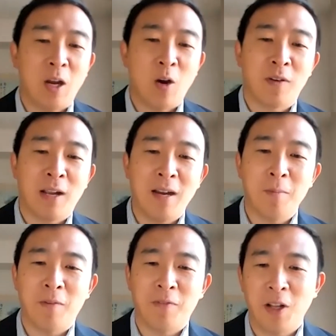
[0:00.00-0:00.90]
overnight
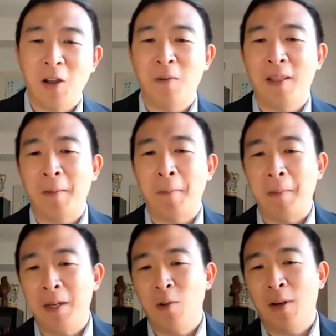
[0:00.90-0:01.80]
in buffalo and then
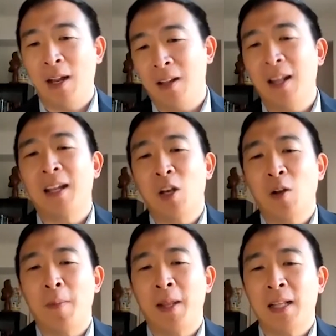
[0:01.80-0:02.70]
maybe do another like you
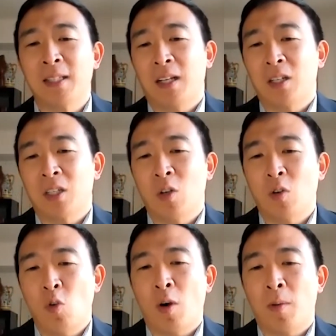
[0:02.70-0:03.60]
know i mean that's like just
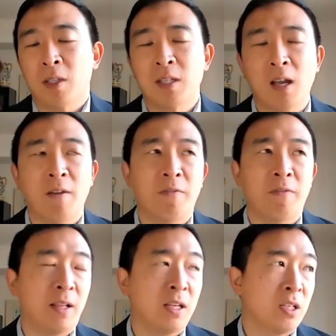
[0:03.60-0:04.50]
normal stuff
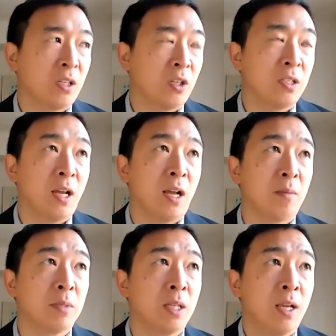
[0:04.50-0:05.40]
at least in good
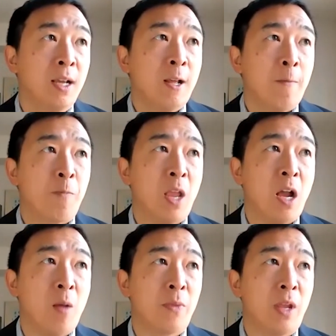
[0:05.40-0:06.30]
times
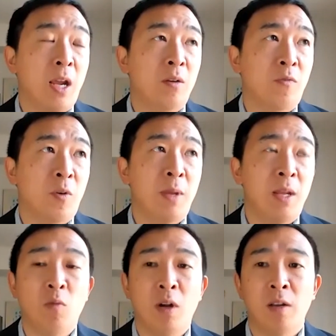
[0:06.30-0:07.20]
um, and for
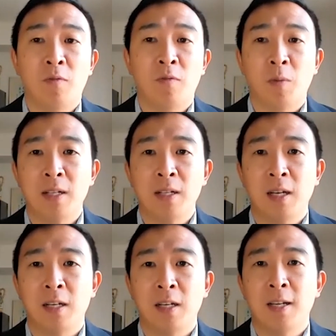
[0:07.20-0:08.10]
me, running for
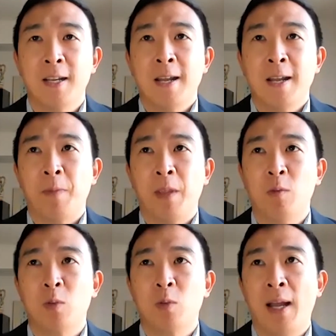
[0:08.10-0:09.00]
president, it
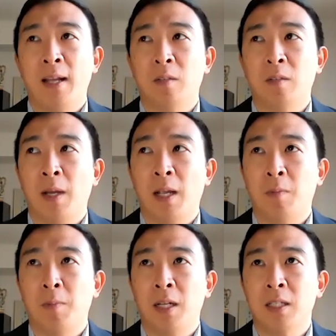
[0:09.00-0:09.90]
was wild, Mike,
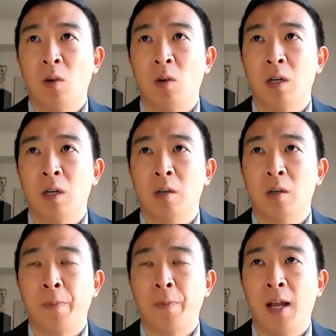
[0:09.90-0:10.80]
because there
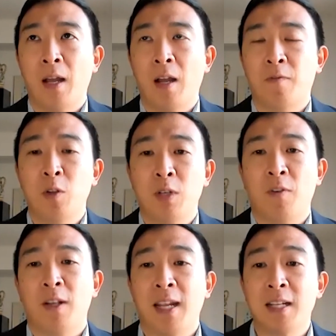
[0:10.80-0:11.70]
were uh, a few
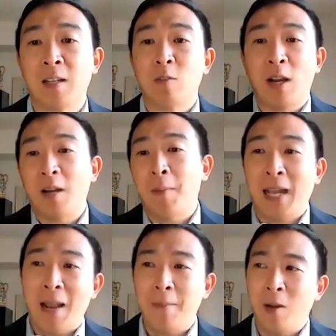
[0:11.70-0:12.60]
different things I was trying to make
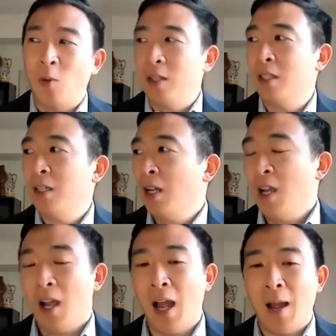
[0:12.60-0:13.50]
happen at once.
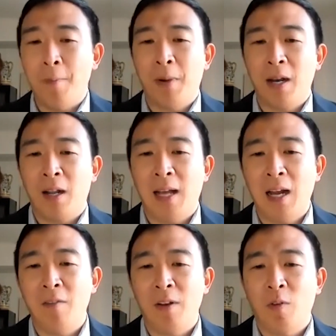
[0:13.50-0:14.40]
Uh, but a
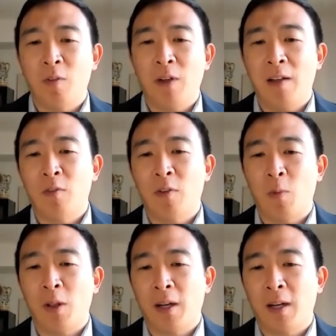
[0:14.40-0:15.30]
lot of it revolved around
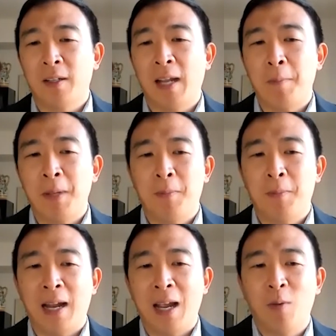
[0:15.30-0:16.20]
whether I could get people
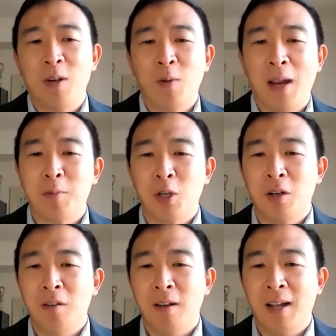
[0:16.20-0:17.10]
in Iowa, New
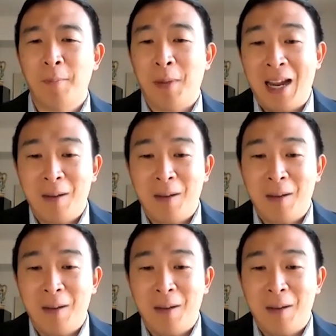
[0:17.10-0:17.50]
Hampshire uh, behind